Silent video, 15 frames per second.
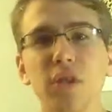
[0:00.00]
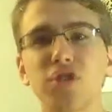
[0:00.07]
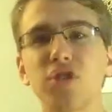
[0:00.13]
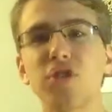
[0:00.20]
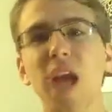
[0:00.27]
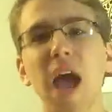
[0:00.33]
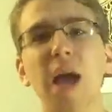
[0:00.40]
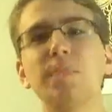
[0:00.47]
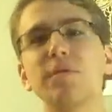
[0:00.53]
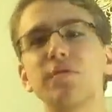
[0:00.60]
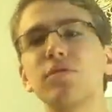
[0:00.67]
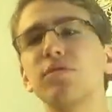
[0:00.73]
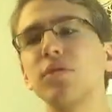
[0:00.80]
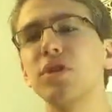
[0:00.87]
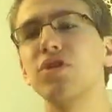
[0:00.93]
Just
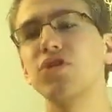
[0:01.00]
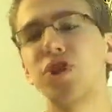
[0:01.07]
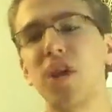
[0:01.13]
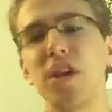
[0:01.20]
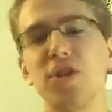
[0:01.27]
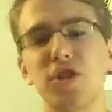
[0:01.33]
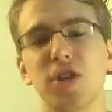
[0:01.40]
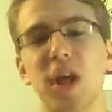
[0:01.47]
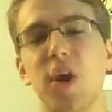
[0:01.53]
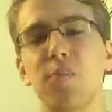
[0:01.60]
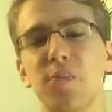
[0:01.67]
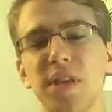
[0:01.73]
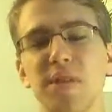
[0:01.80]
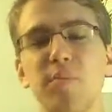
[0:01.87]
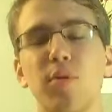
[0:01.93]
absolutely changed how
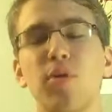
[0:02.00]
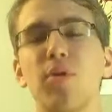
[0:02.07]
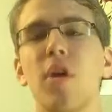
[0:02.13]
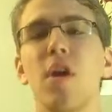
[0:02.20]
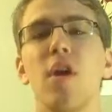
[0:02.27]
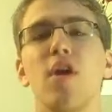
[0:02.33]
people